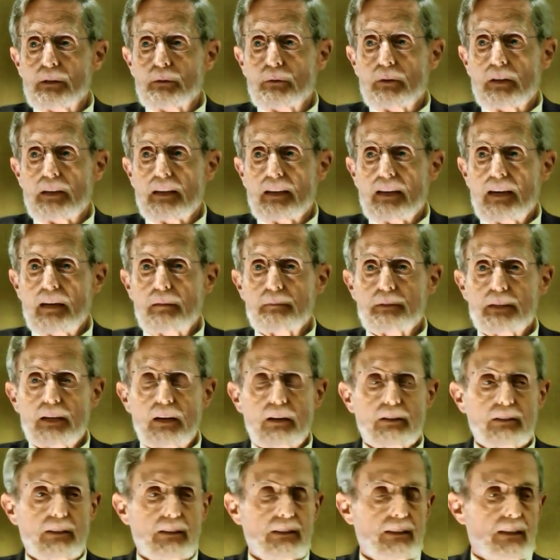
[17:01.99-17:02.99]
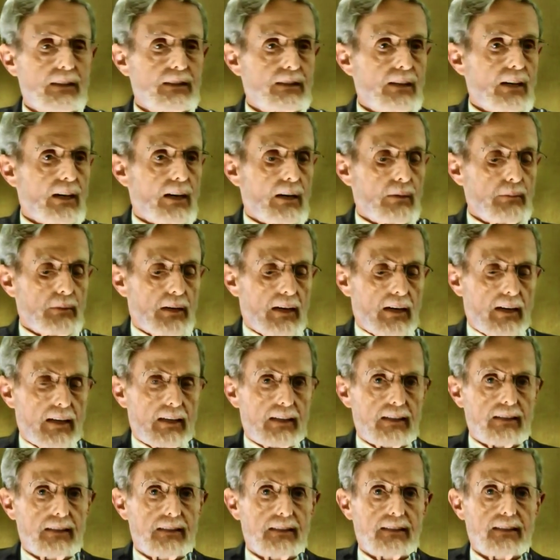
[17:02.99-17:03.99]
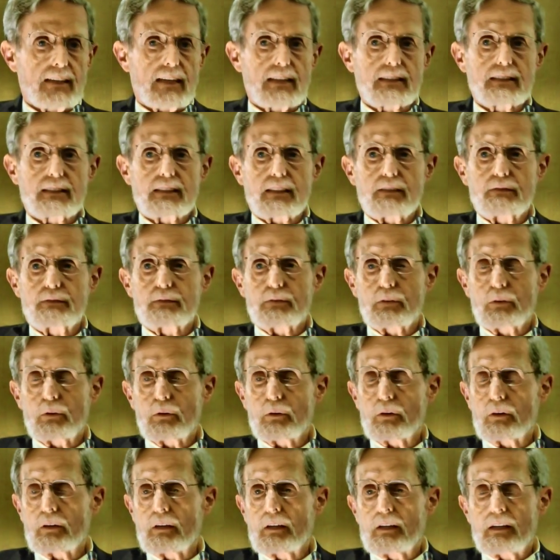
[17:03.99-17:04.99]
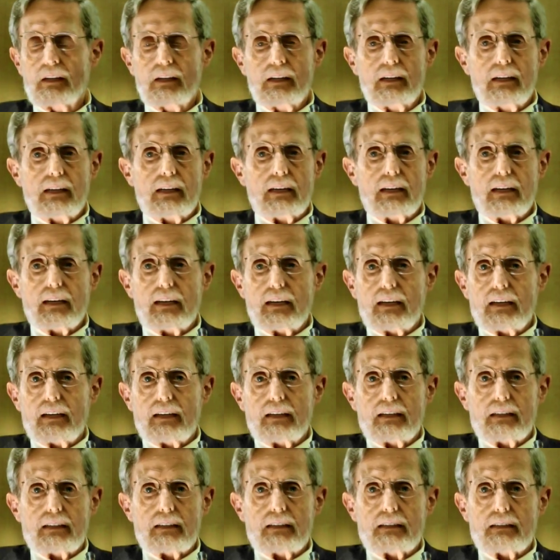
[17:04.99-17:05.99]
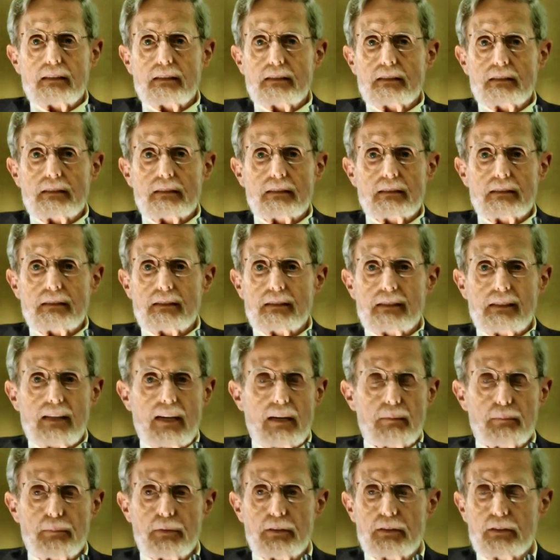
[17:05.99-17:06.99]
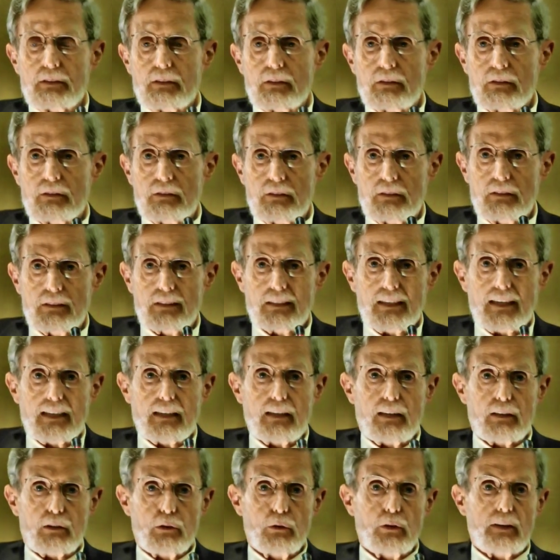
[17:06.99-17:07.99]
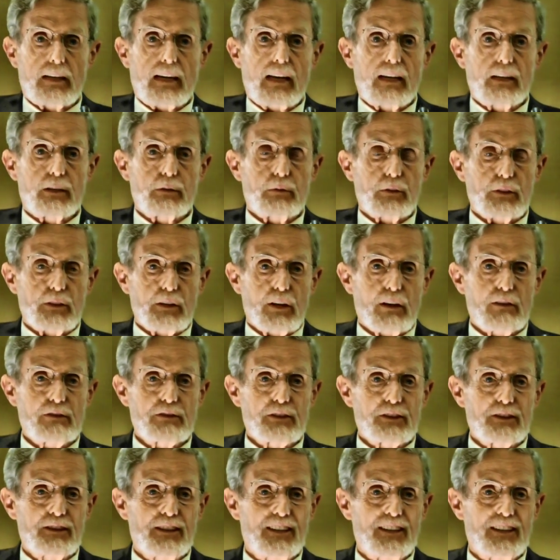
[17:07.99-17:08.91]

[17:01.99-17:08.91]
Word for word: When I came down on the tarmac, 64, uh, temperature is like going into an oven